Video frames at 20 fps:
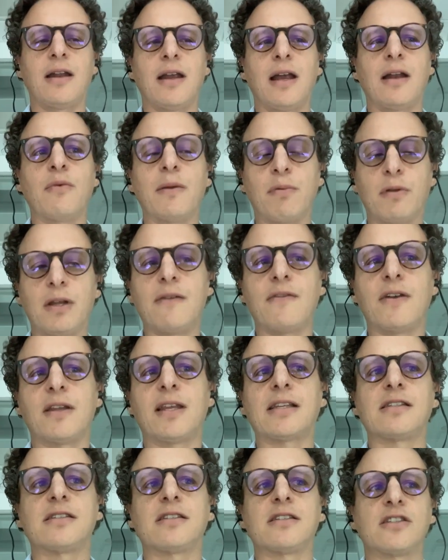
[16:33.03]
And we believe that
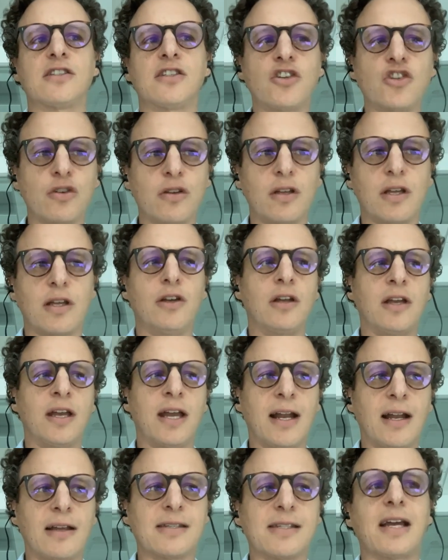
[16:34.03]
that's situ- you can
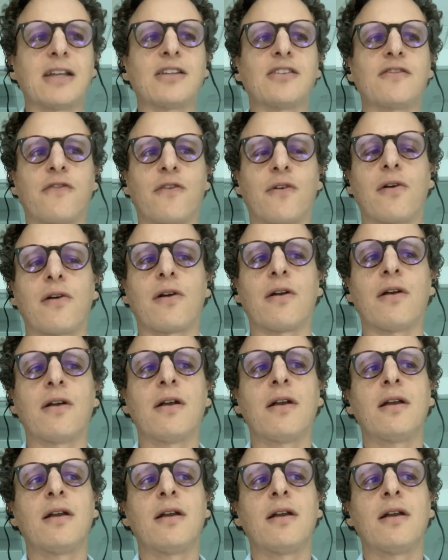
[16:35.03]
get a sense for